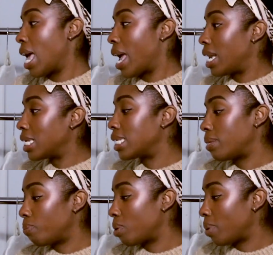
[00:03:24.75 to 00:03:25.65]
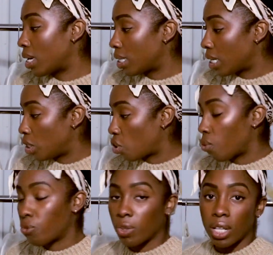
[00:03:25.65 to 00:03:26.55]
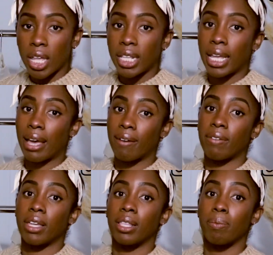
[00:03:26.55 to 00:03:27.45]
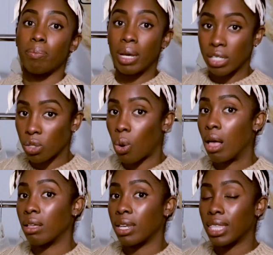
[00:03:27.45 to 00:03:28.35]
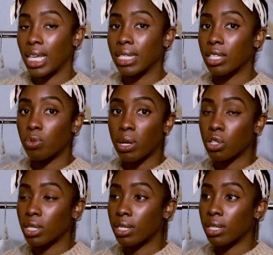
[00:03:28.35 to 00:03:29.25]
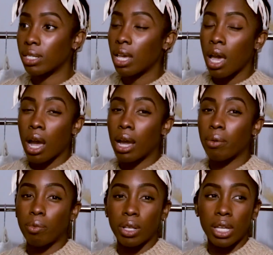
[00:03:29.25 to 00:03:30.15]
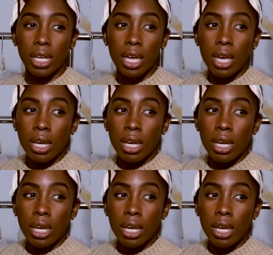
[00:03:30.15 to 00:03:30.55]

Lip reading: and it's simply because I don't feel like they have like the best quality things, especially since I really